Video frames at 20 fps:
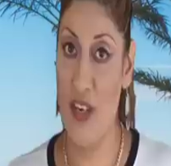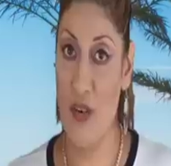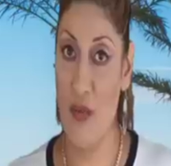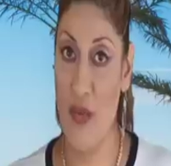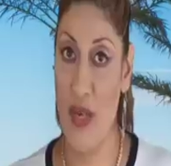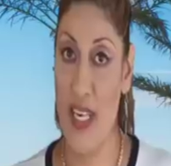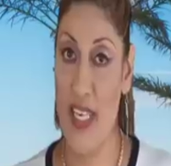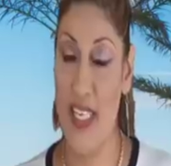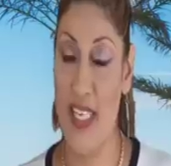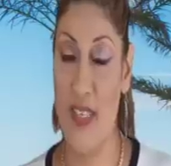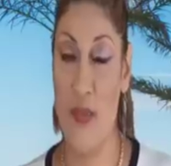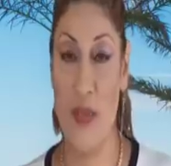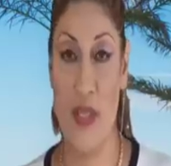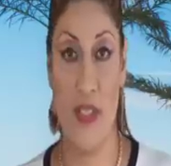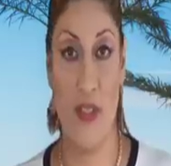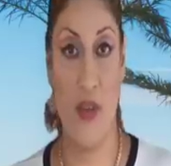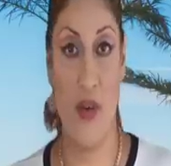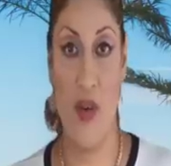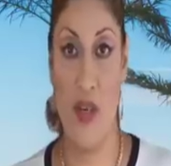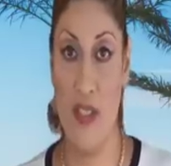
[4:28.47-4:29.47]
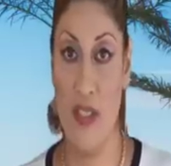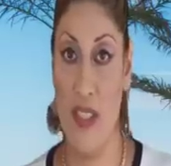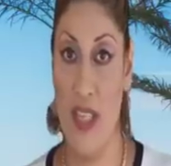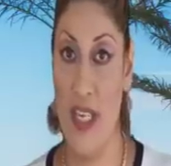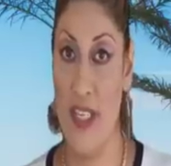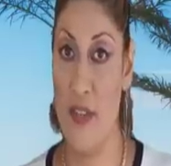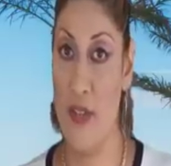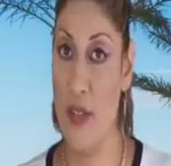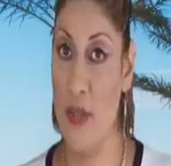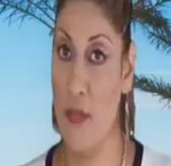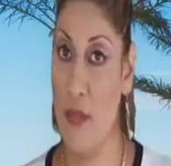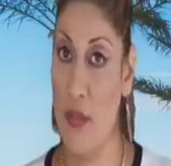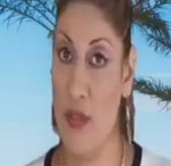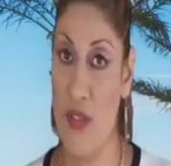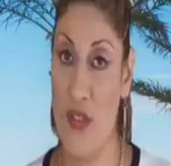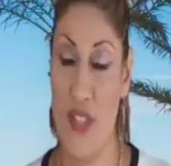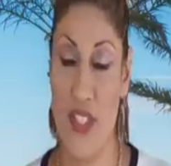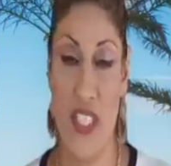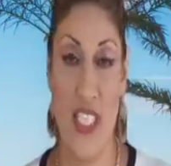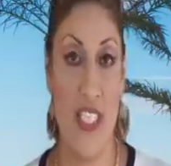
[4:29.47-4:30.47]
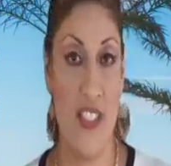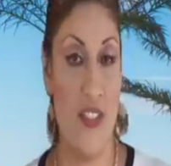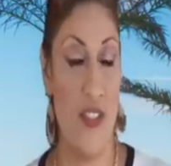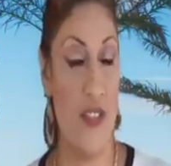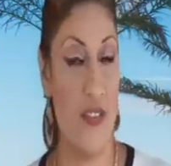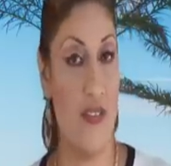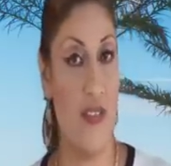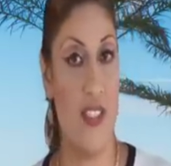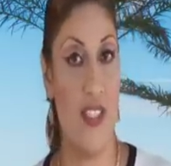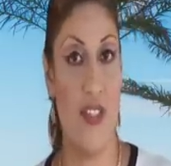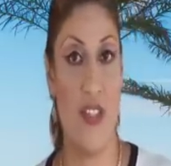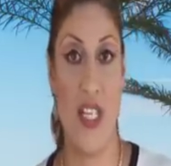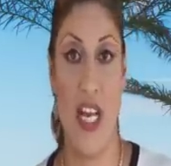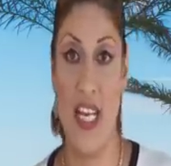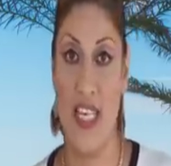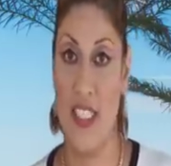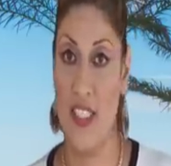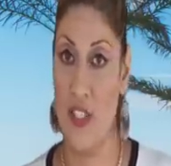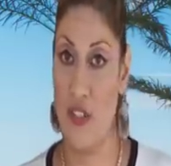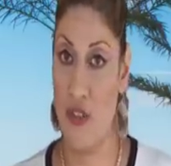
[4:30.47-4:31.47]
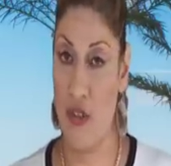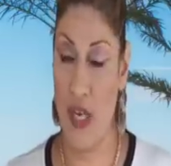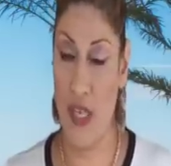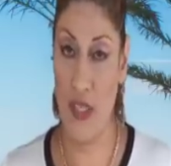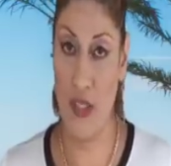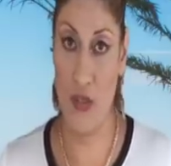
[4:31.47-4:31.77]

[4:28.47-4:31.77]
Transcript: already, whether online or in person, and you're deciding to trek